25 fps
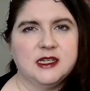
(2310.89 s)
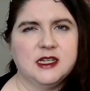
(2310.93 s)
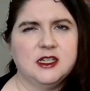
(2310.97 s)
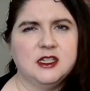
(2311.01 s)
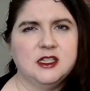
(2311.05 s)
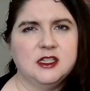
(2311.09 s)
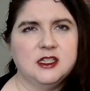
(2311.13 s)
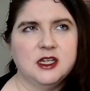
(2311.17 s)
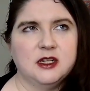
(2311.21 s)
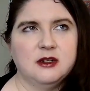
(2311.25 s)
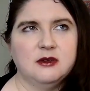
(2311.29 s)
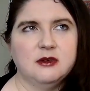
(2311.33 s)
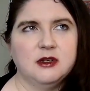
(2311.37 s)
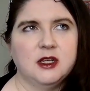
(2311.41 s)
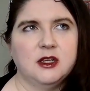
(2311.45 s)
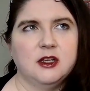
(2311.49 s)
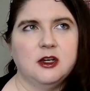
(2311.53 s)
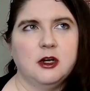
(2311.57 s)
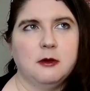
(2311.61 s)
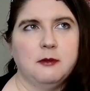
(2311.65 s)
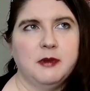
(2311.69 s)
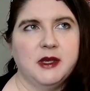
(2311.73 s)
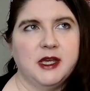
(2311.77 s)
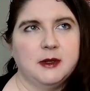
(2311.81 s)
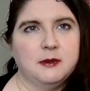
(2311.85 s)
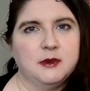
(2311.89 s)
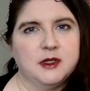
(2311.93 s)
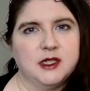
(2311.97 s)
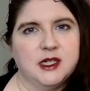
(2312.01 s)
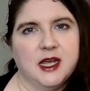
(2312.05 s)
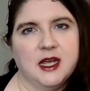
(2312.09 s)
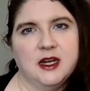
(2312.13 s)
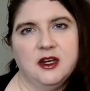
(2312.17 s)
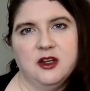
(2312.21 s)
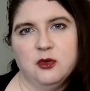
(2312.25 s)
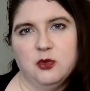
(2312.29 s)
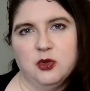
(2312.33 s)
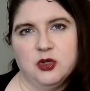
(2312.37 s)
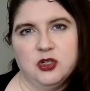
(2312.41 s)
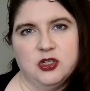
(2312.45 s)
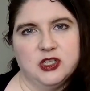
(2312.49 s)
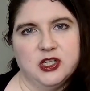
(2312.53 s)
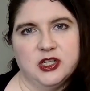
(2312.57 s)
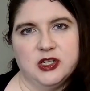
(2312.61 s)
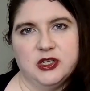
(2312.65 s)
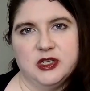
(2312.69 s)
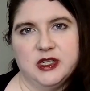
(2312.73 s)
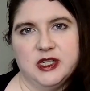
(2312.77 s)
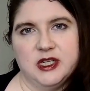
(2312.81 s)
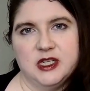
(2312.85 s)
I don't know that I'll be able to get another one
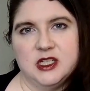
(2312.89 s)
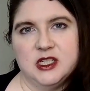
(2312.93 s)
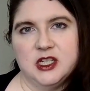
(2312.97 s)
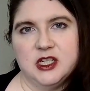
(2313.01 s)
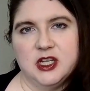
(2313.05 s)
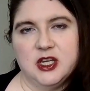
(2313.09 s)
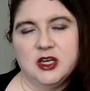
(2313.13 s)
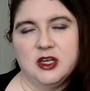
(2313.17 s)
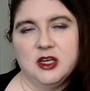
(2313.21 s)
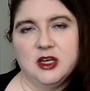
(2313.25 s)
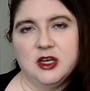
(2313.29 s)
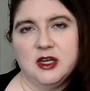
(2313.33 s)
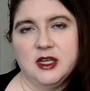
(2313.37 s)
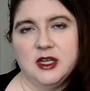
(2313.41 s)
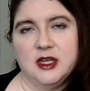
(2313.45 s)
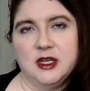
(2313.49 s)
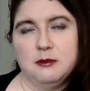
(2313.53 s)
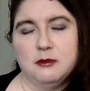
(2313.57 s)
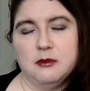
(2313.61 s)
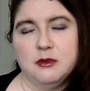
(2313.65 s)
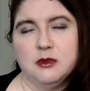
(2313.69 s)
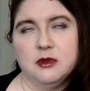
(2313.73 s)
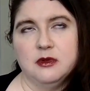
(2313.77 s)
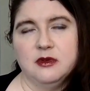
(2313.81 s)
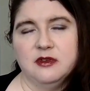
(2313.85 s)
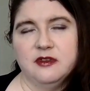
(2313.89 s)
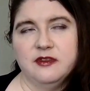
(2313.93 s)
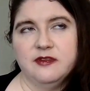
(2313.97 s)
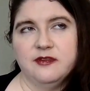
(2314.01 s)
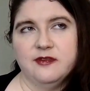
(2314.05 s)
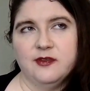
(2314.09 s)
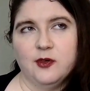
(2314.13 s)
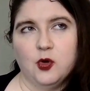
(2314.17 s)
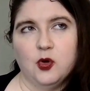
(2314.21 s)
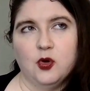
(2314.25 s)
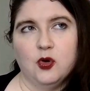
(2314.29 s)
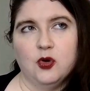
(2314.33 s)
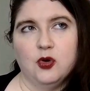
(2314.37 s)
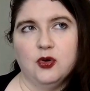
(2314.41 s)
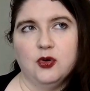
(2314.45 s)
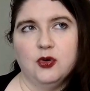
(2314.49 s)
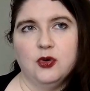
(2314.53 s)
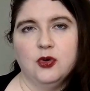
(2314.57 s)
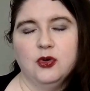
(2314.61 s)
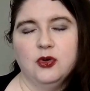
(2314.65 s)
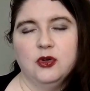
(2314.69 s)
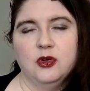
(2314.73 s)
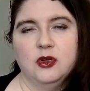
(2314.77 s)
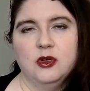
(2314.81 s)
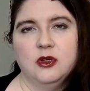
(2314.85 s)
done in time for
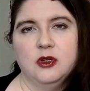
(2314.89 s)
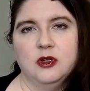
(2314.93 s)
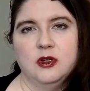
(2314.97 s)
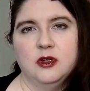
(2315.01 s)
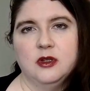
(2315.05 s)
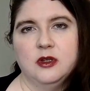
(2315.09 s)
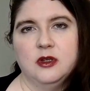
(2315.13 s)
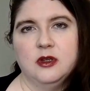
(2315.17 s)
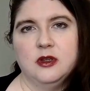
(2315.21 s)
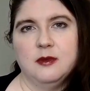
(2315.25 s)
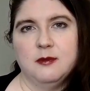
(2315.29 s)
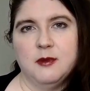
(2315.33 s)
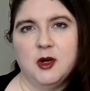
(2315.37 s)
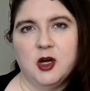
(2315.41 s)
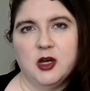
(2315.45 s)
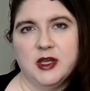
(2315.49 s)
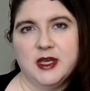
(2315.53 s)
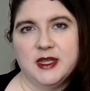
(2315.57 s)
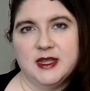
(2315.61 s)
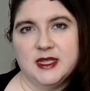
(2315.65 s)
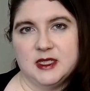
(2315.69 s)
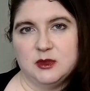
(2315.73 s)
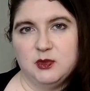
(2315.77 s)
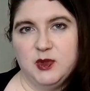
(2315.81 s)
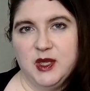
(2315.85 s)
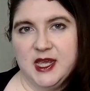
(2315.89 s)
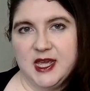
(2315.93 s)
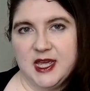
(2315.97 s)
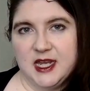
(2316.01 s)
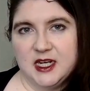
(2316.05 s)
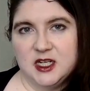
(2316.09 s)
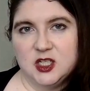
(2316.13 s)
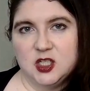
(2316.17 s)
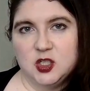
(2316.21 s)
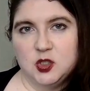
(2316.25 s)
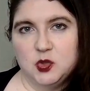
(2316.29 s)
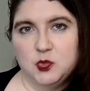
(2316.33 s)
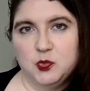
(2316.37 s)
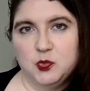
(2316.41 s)
the market this weekend,